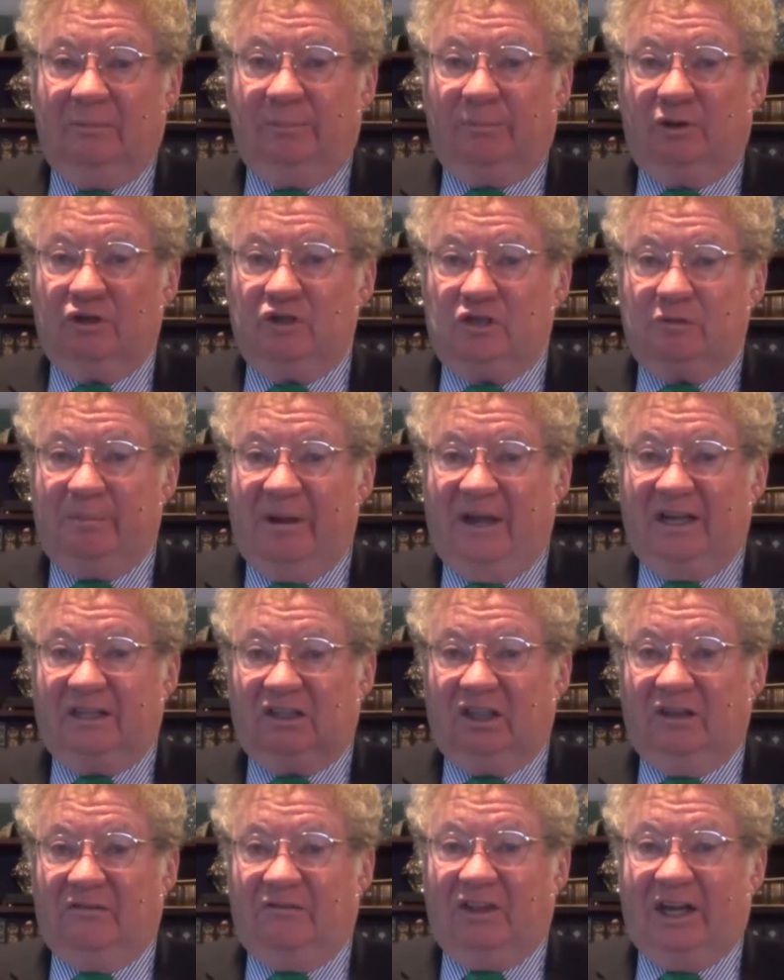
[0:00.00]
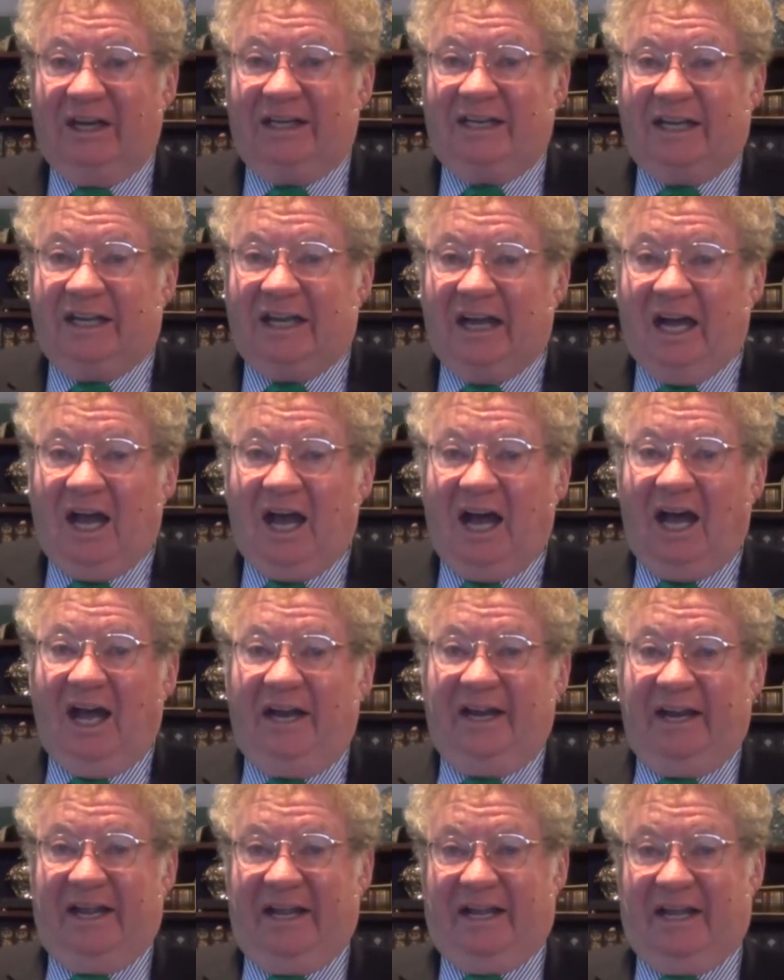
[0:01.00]
perspective that
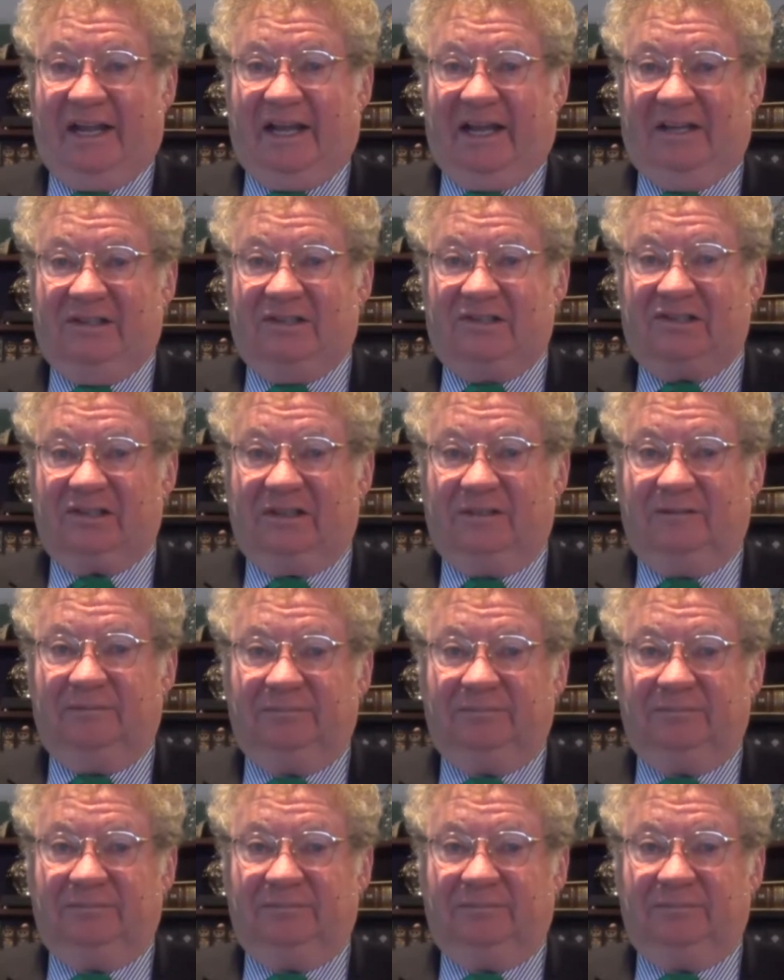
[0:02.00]
God has